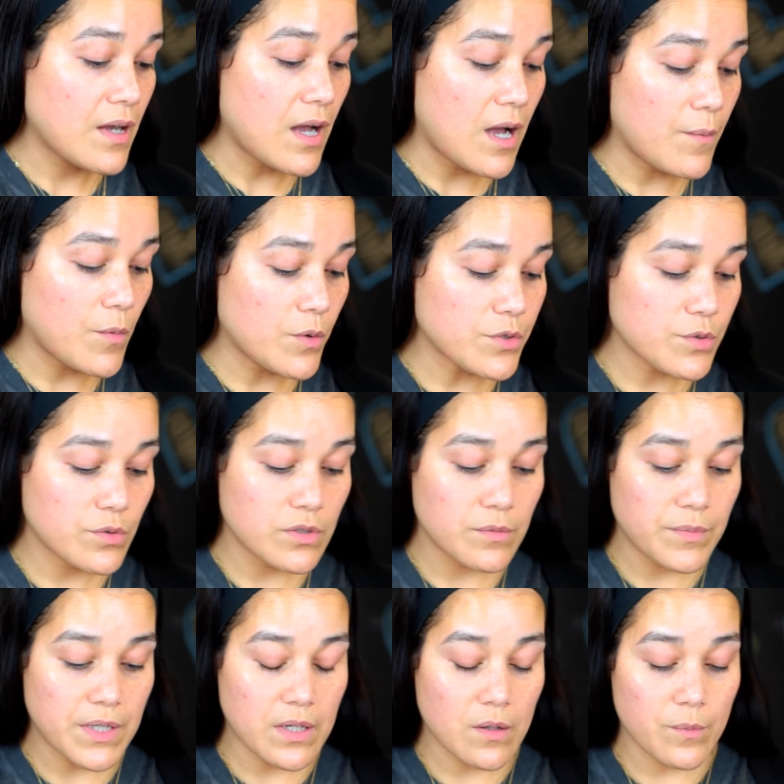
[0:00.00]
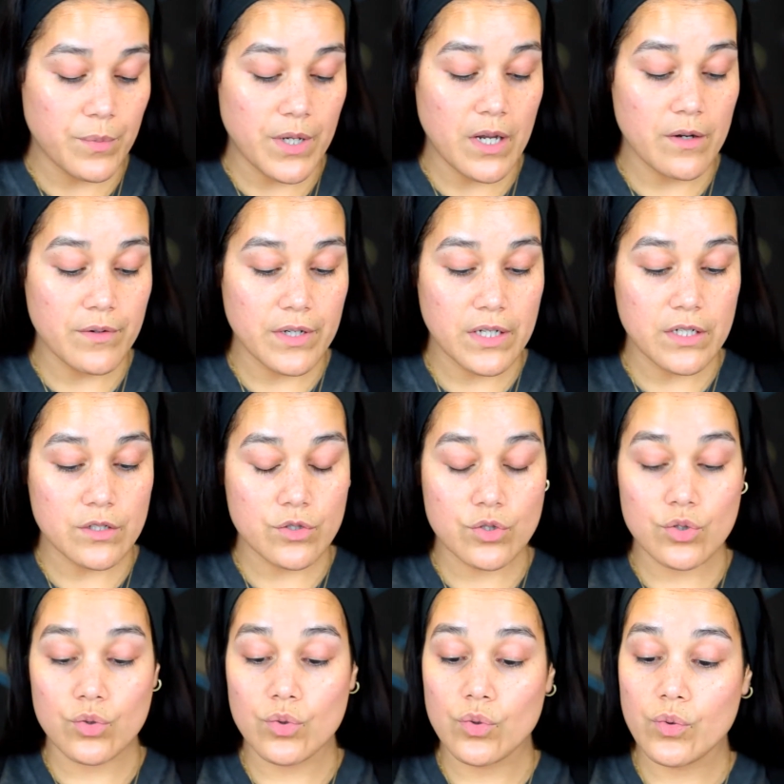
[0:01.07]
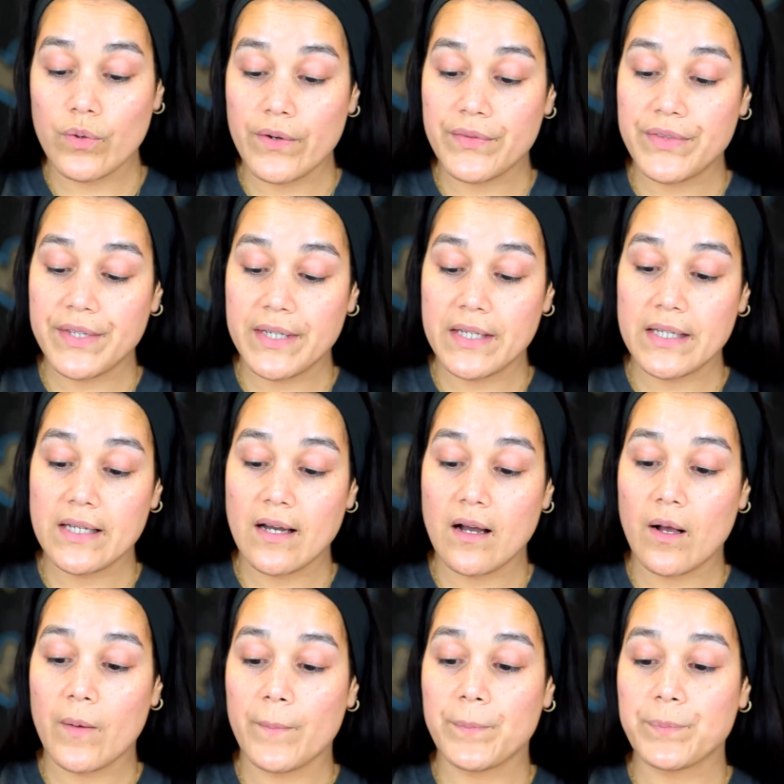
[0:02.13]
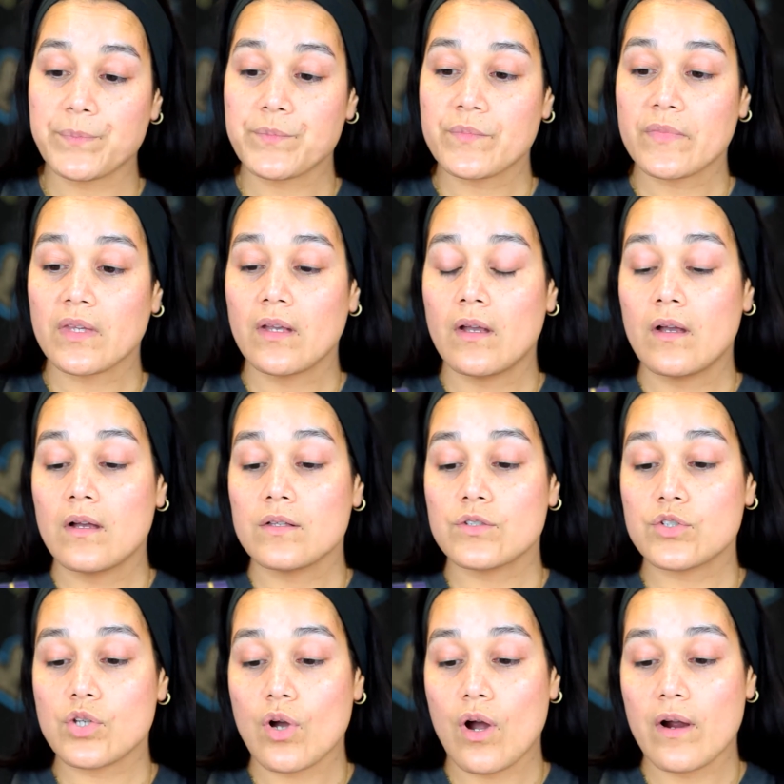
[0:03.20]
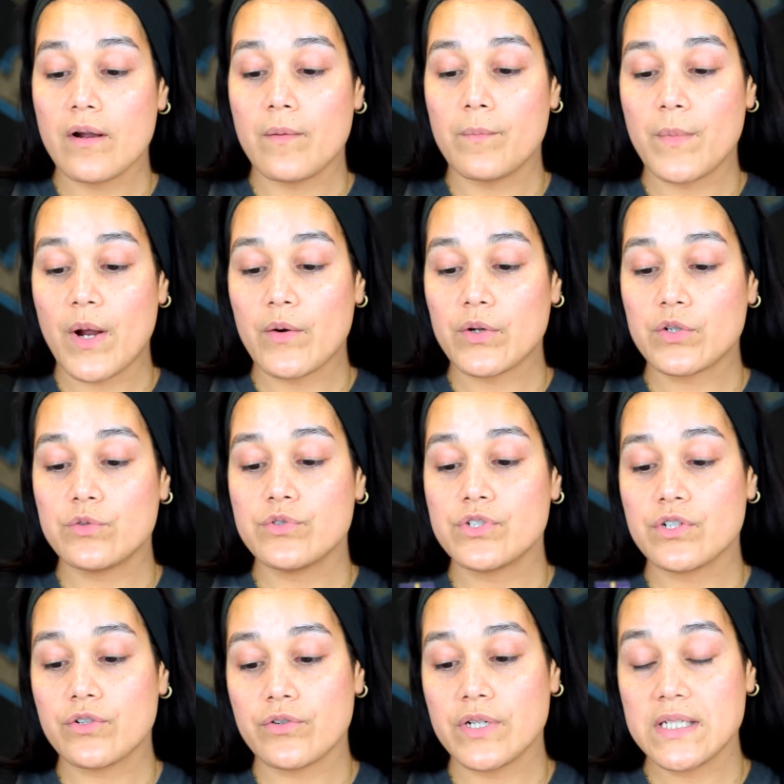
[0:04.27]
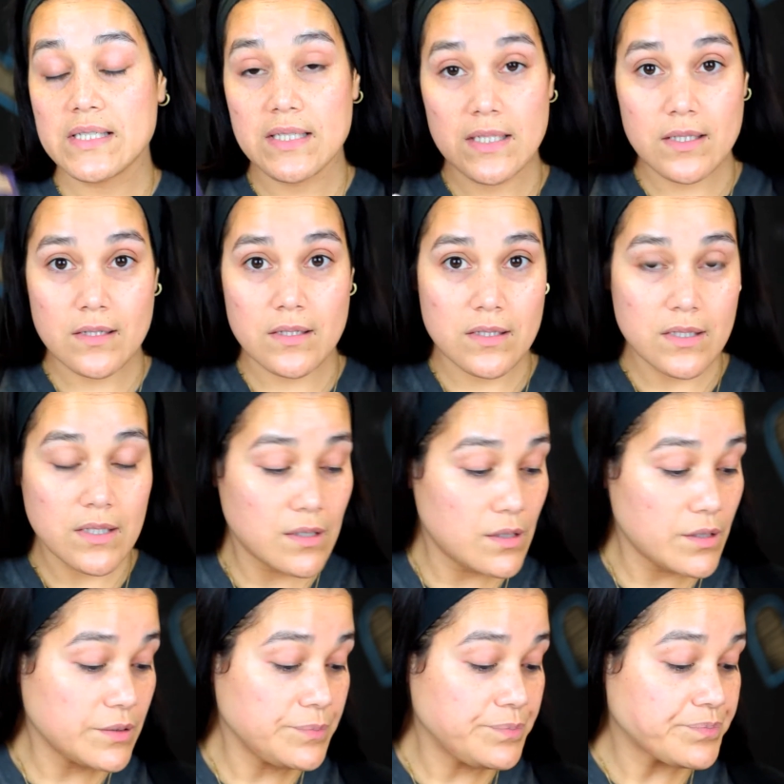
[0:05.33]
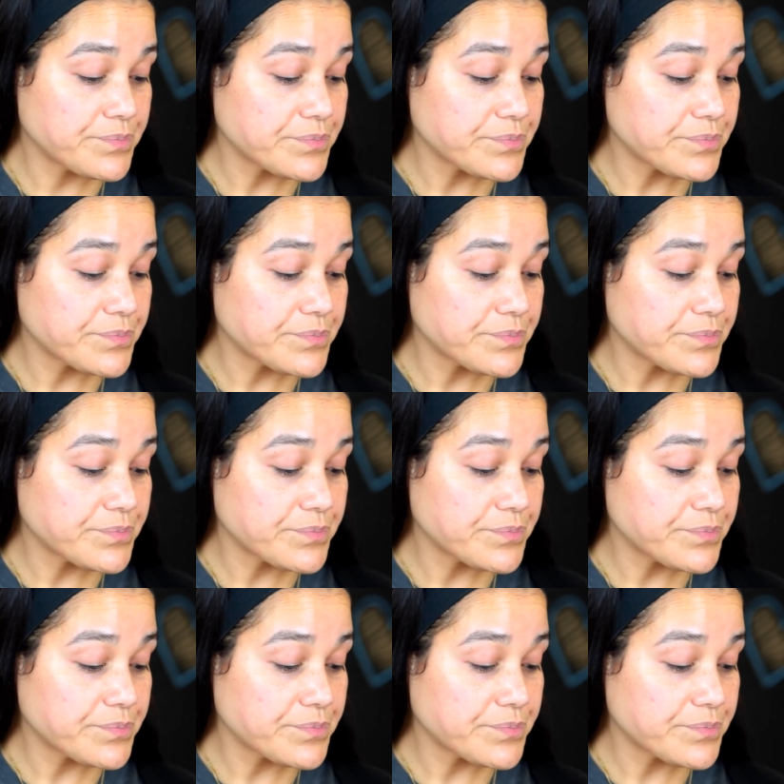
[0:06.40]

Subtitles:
I'm also going to be comparing it to the Tarte Maracuja Creaseless Concealer.